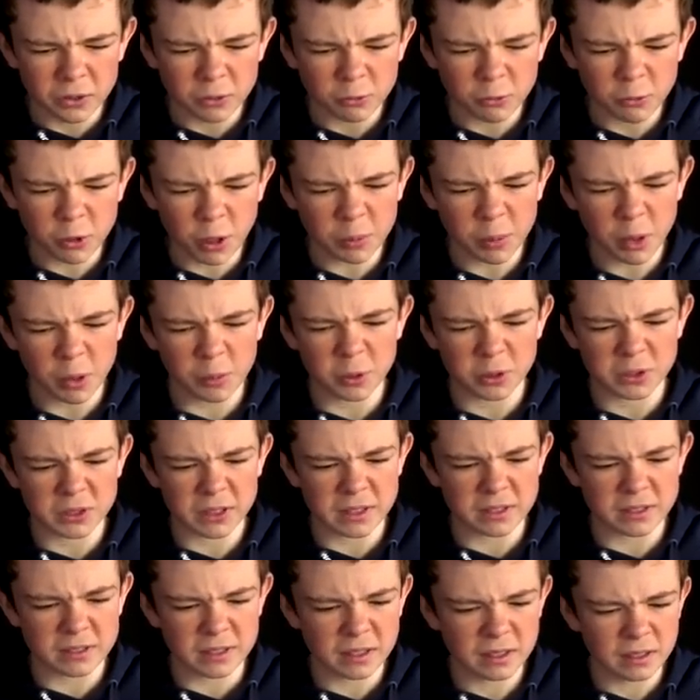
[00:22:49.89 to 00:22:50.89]
Grandpa
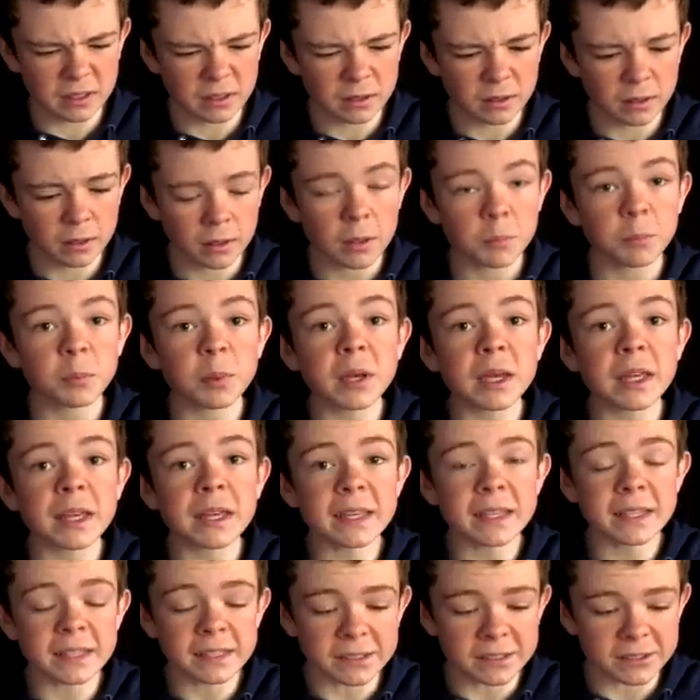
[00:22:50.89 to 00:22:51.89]
protested.
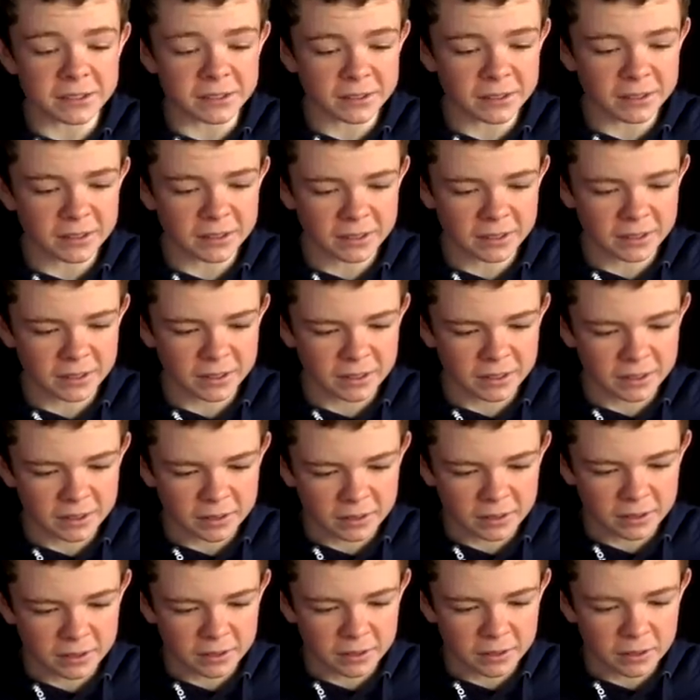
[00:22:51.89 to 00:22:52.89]
"Please."
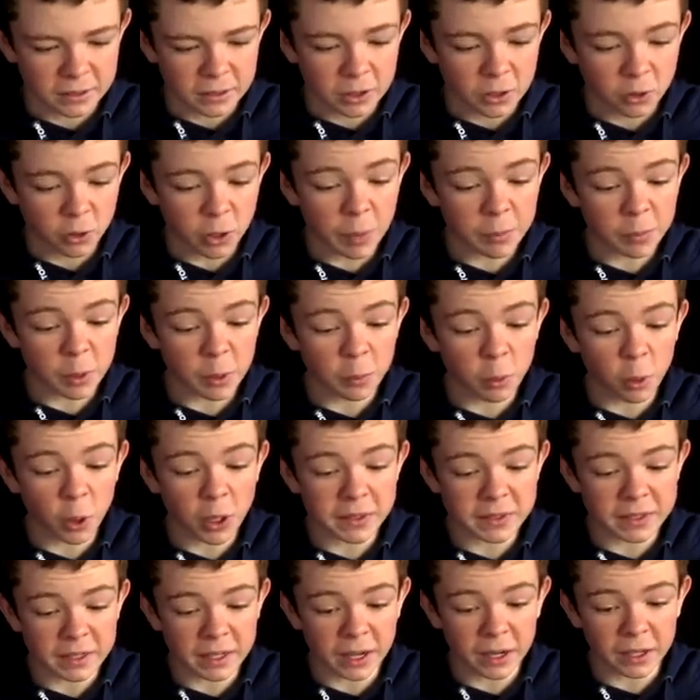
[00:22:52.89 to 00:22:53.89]
Grandpa
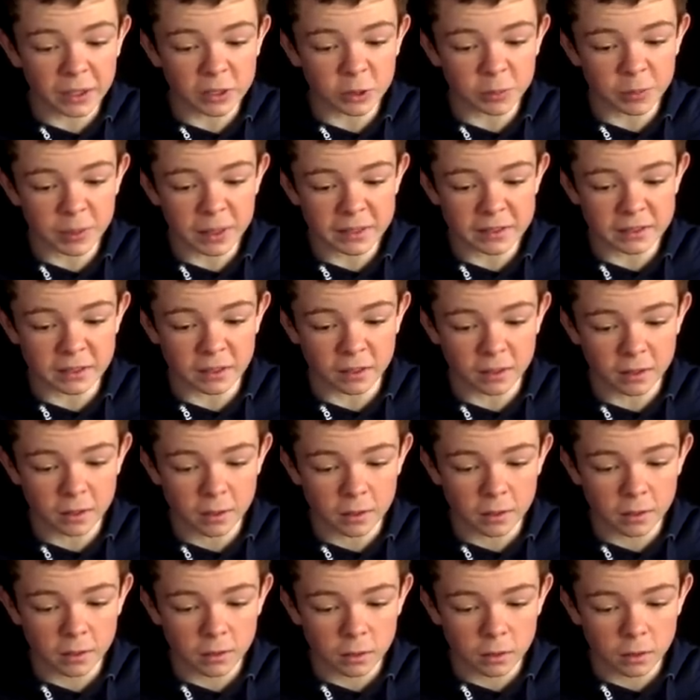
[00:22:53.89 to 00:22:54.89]
pointed at Uncle Peter.
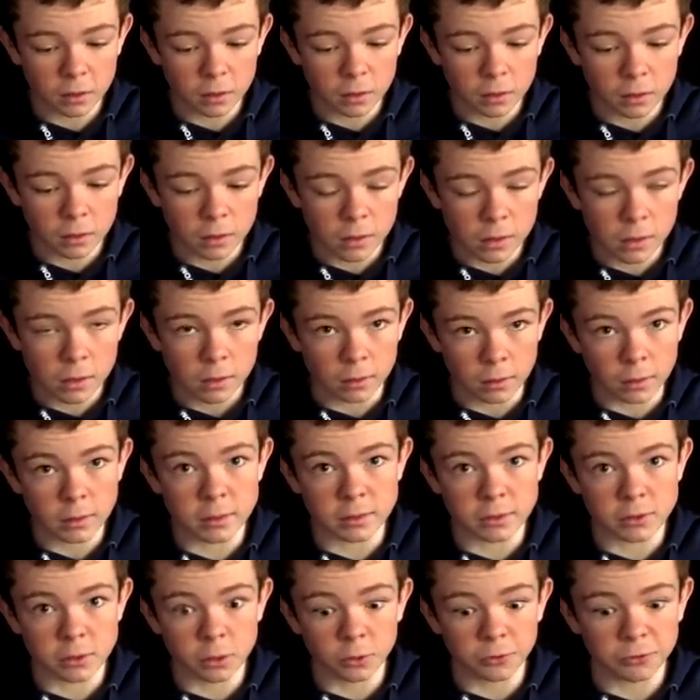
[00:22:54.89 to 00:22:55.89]
"This
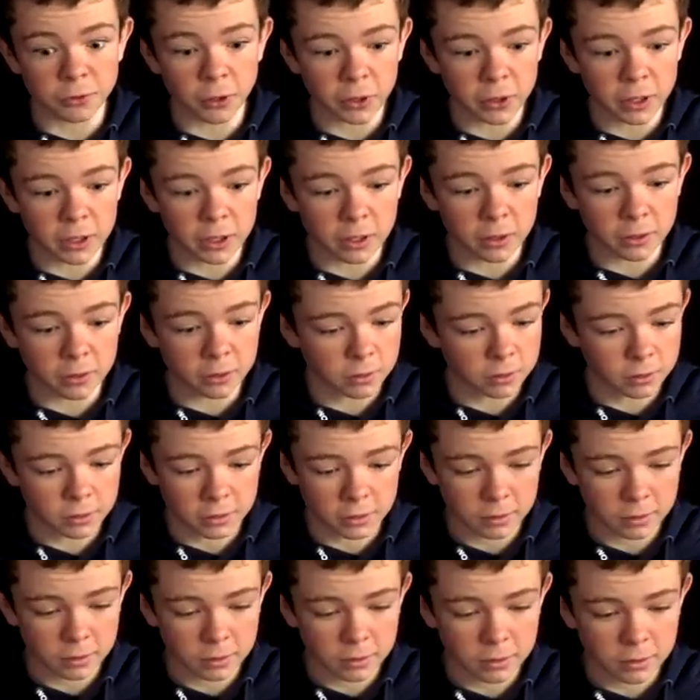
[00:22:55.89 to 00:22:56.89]
is your fault, you know.
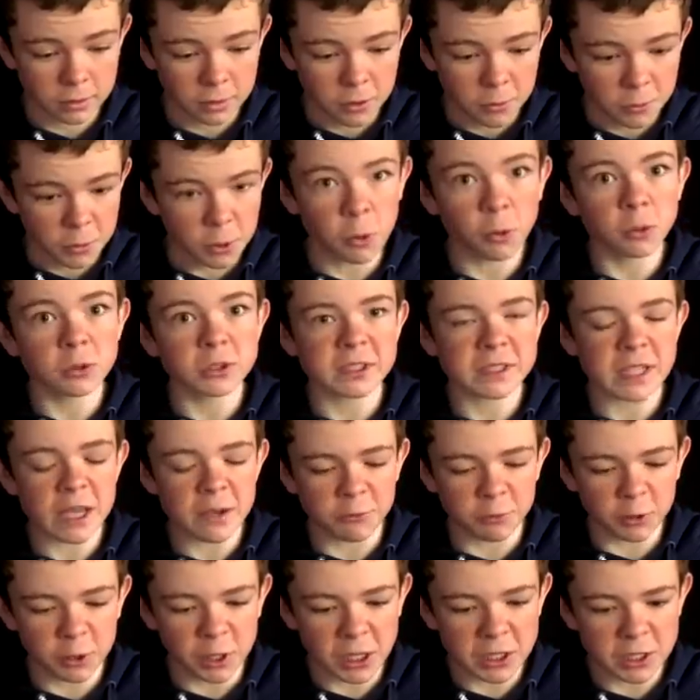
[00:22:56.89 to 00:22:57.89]
We all set
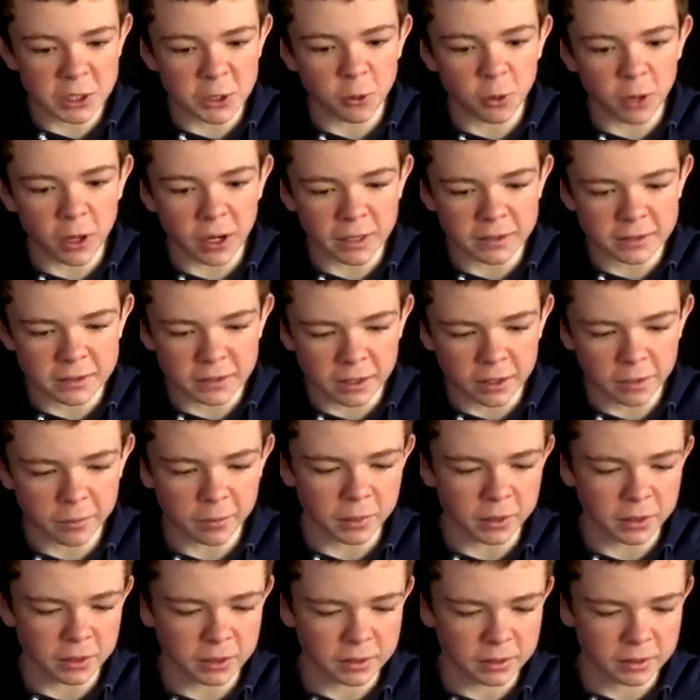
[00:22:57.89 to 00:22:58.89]
for a nice quiet time."
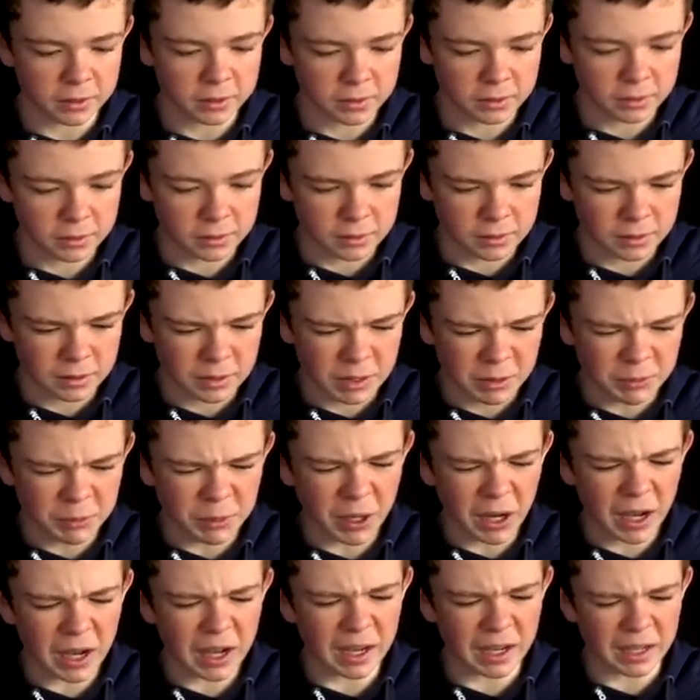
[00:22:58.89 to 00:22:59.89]

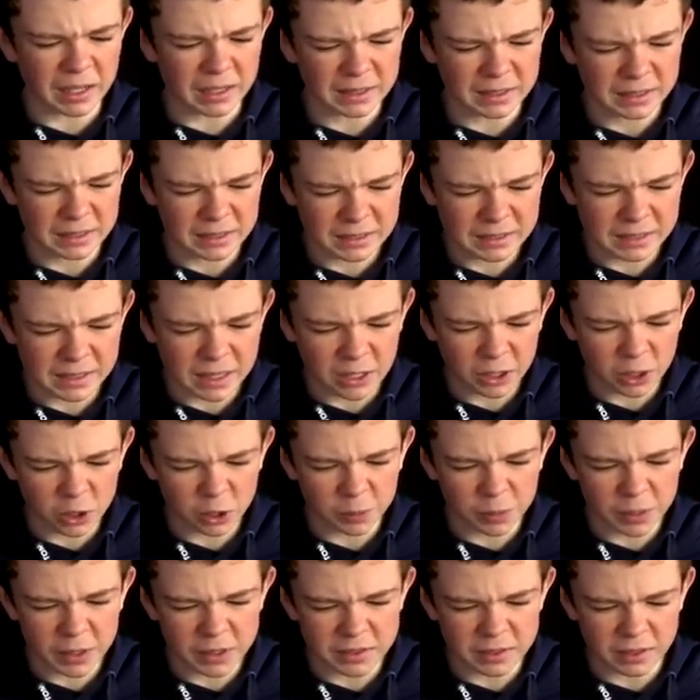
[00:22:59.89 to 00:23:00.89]
"Pah," said Uncle
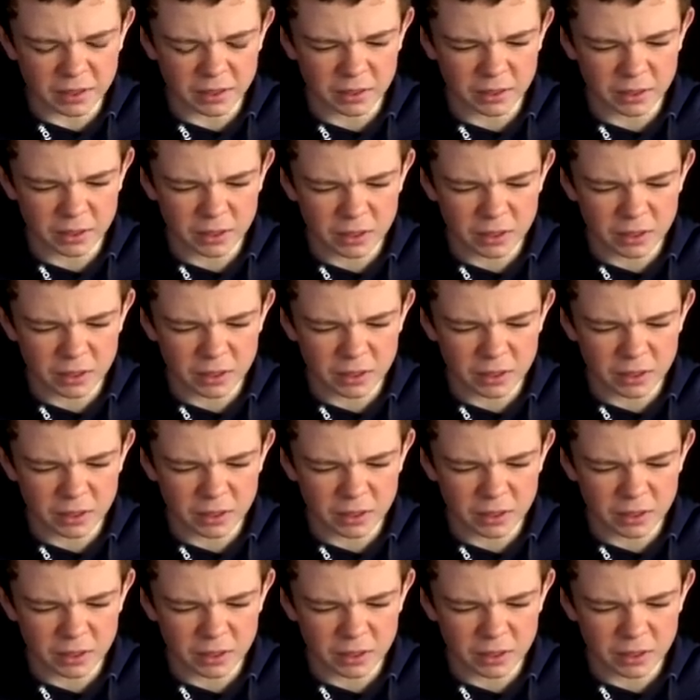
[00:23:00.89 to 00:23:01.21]
Peter.